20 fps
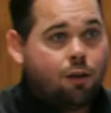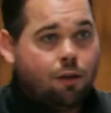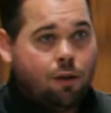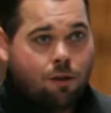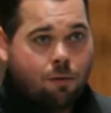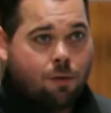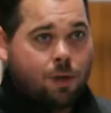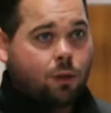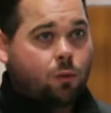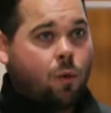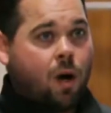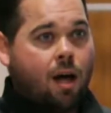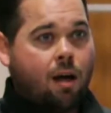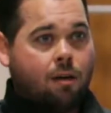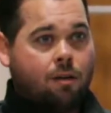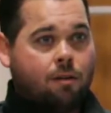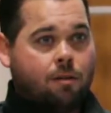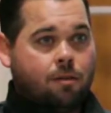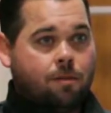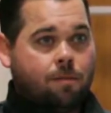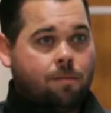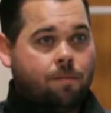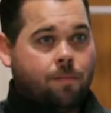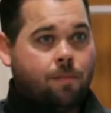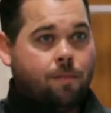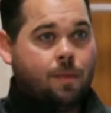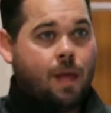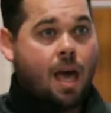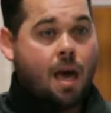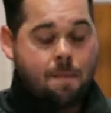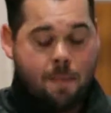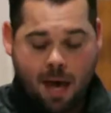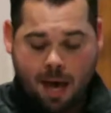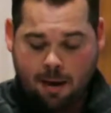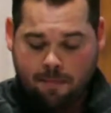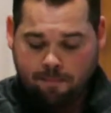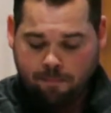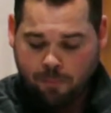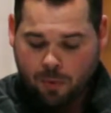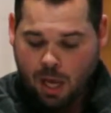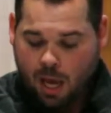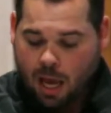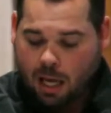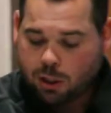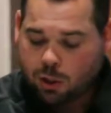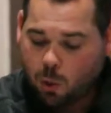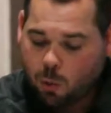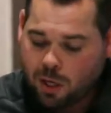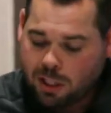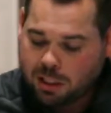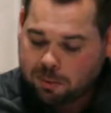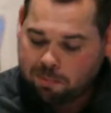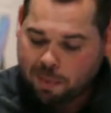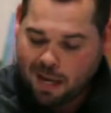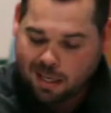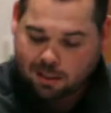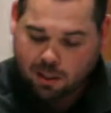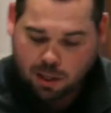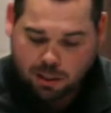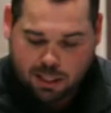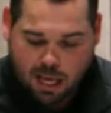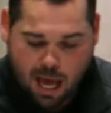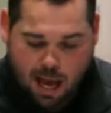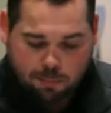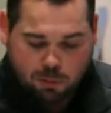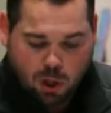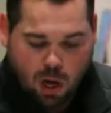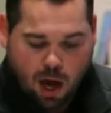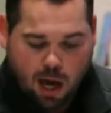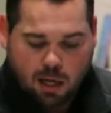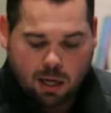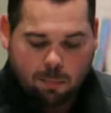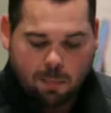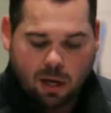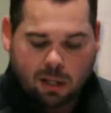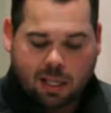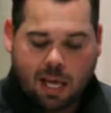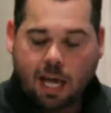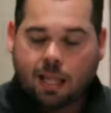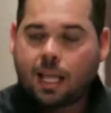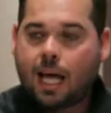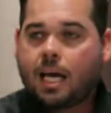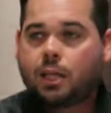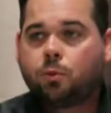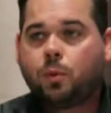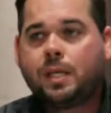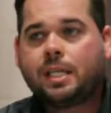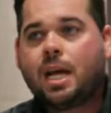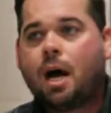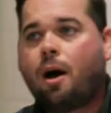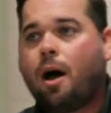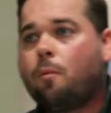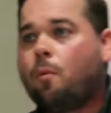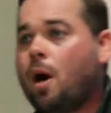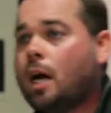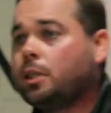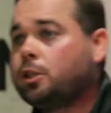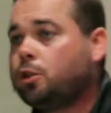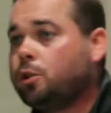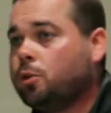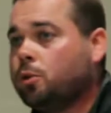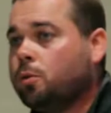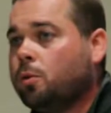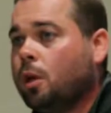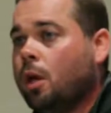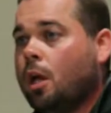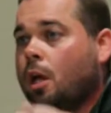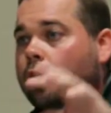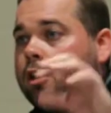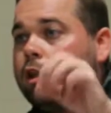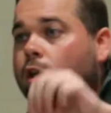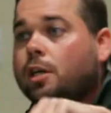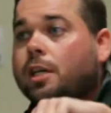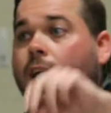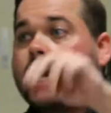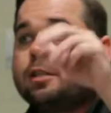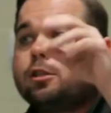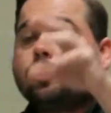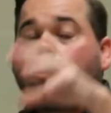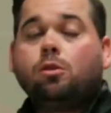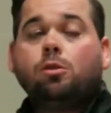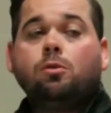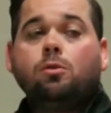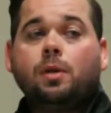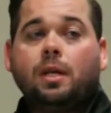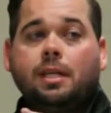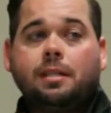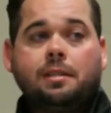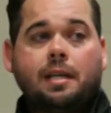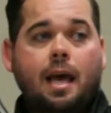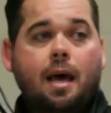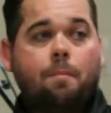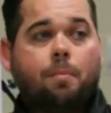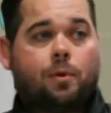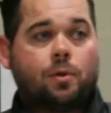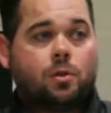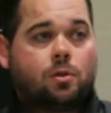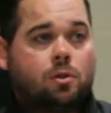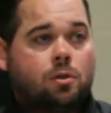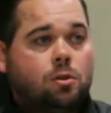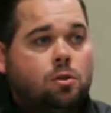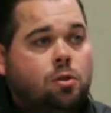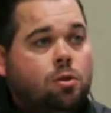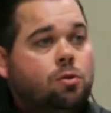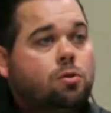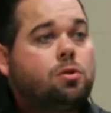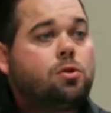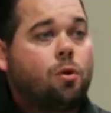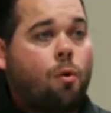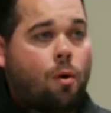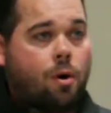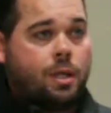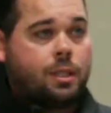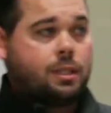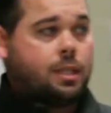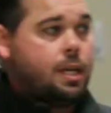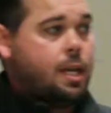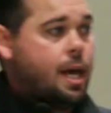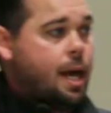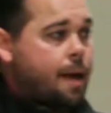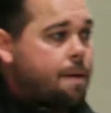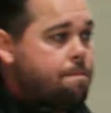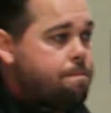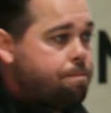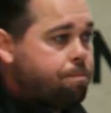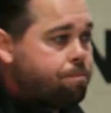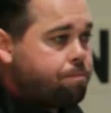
you as well. Amen? And so we spent our time talking about that last week. Now I want to look at two examples, two stories today